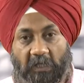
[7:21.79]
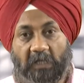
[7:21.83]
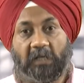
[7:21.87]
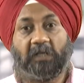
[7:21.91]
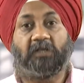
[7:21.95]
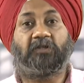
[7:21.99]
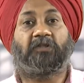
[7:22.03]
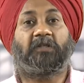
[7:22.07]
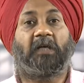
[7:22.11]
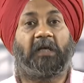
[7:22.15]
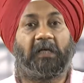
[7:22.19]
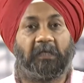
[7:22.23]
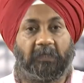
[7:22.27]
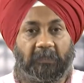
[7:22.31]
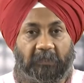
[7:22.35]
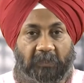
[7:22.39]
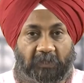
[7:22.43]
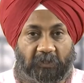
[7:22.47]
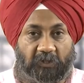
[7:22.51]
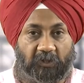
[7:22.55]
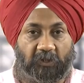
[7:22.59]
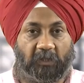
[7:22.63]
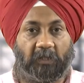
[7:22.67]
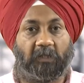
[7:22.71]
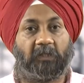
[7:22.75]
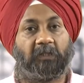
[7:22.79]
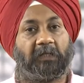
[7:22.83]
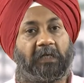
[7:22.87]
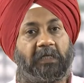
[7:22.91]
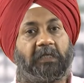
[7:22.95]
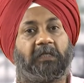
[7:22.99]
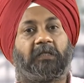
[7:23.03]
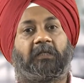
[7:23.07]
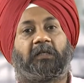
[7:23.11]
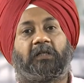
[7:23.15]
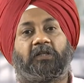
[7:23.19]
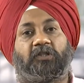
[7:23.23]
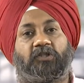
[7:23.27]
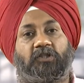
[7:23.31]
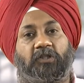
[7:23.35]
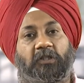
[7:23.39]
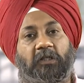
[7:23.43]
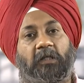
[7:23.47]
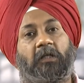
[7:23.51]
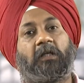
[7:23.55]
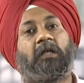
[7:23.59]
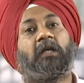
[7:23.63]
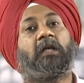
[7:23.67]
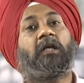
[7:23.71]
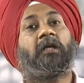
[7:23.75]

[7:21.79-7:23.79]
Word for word: sand casting, die casting,